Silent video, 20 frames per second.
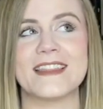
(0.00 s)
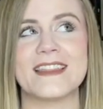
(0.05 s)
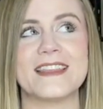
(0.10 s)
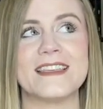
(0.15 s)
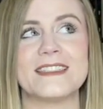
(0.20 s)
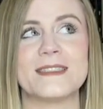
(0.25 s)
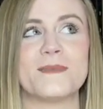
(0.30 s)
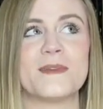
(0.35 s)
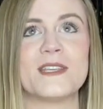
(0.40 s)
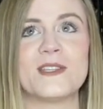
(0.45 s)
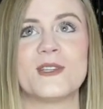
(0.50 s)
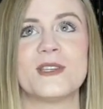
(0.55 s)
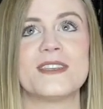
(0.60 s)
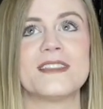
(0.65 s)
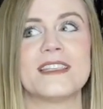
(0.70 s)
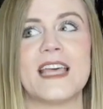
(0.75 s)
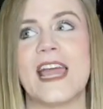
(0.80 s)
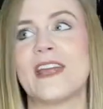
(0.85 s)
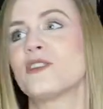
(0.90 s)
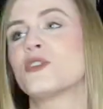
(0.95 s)
this
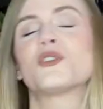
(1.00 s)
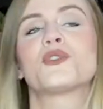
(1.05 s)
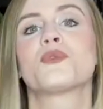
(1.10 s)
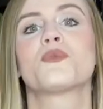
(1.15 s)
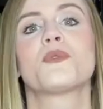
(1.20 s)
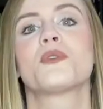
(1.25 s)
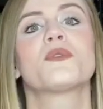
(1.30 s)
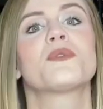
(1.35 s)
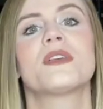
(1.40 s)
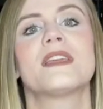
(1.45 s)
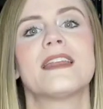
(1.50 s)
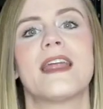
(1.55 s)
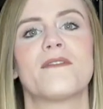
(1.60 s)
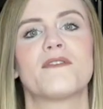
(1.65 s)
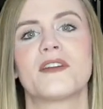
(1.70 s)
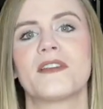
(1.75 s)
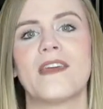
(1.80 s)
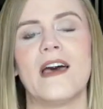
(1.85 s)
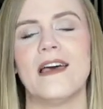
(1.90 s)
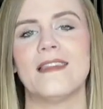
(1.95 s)
species I truly
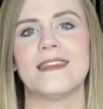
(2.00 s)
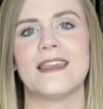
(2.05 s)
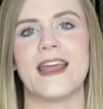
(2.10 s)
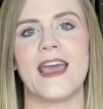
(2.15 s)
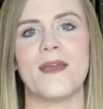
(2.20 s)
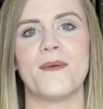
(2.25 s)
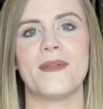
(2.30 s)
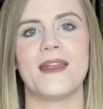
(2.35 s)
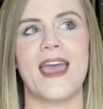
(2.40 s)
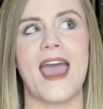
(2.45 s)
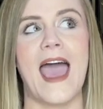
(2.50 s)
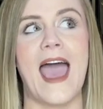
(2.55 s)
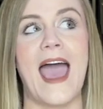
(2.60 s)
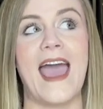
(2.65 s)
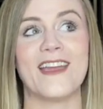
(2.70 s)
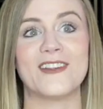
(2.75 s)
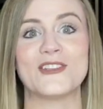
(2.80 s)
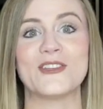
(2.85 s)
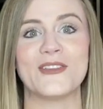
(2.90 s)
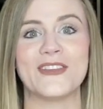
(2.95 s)
never thought that I would
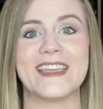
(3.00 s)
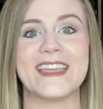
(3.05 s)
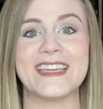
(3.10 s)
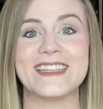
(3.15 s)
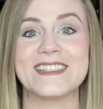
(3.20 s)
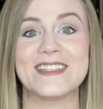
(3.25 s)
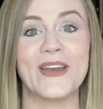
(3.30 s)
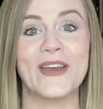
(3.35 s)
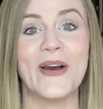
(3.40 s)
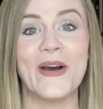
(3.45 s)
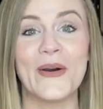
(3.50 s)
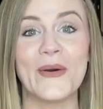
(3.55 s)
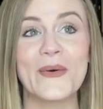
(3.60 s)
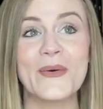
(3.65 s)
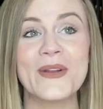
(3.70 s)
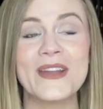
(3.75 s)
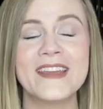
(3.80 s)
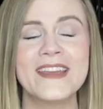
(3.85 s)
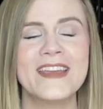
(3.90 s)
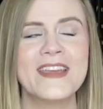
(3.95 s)
actually get to
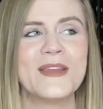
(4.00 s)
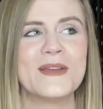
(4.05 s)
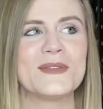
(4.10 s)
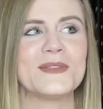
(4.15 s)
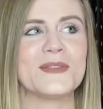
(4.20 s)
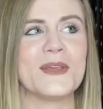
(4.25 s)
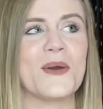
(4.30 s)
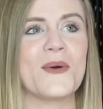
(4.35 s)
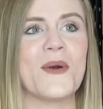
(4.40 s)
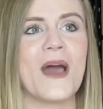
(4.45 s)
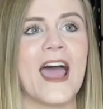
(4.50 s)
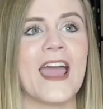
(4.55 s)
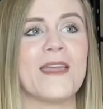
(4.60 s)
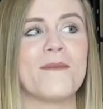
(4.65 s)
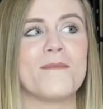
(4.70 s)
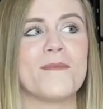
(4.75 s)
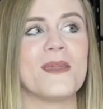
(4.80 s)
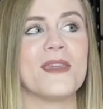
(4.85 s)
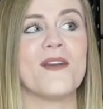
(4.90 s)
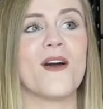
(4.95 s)
own, so I
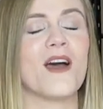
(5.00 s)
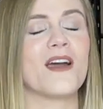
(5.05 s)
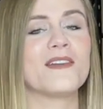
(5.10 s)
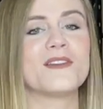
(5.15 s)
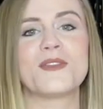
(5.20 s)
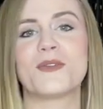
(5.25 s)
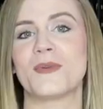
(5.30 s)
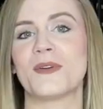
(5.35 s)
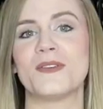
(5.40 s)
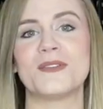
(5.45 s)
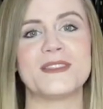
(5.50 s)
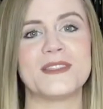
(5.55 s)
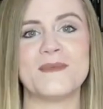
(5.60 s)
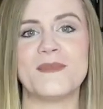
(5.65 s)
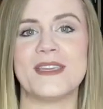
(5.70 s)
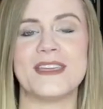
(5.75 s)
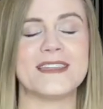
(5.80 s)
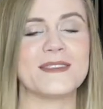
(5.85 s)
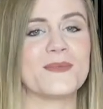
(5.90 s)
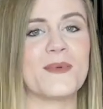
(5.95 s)
am beyond thrilled to
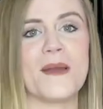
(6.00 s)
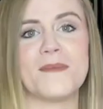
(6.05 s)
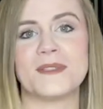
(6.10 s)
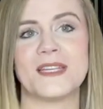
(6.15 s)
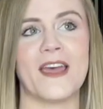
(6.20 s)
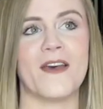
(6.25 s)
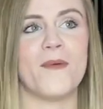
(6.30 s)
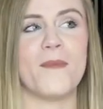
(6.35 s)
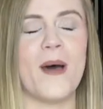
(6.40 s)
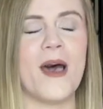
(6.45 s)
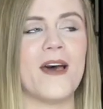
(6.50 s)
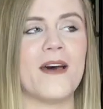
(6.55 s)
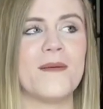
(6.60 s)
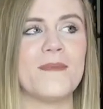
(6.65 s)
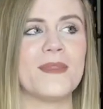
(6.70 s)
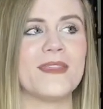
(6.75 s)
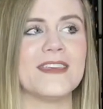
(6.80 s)
be his reptile mom.